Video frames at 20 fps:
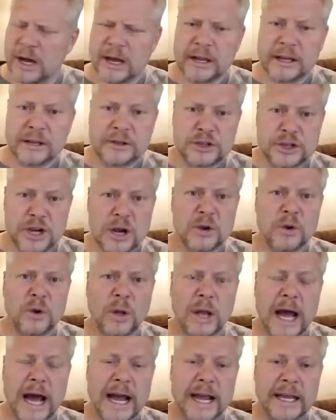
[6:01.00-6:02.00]
a
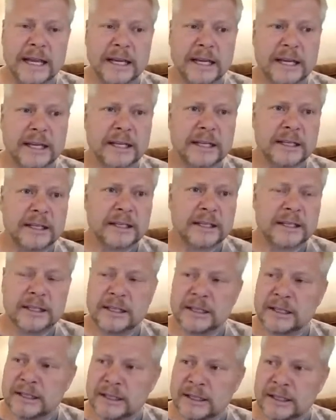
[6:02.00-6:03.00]
jungle hike.
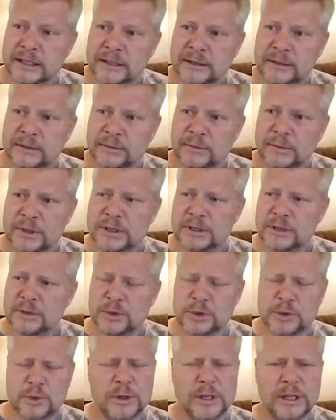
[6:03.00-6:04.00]
It
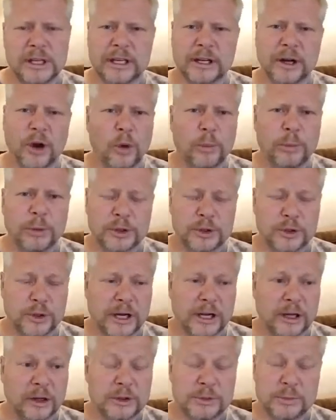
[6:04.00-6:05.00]
was really an open
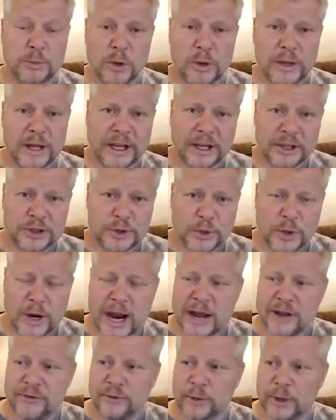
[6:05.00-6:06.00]
trail. It was more like a
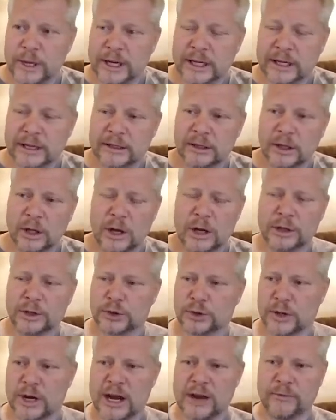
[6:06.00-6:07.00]
driveway, long
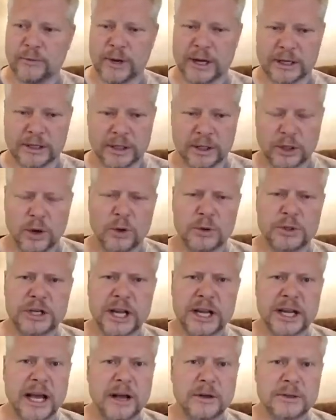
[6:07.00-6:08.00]
driveway, to go
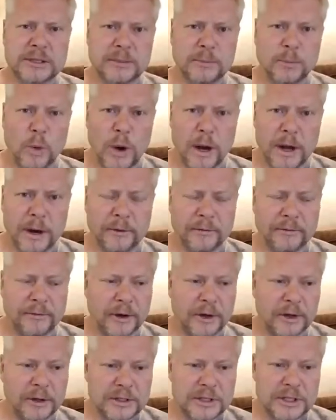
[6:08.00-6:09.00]
check out some
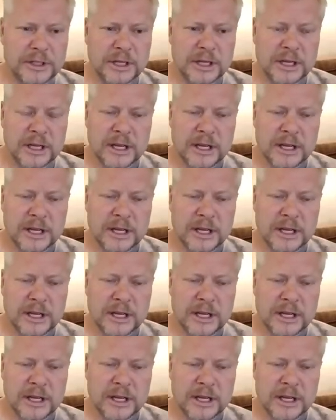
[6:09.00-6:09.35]
waterfalls.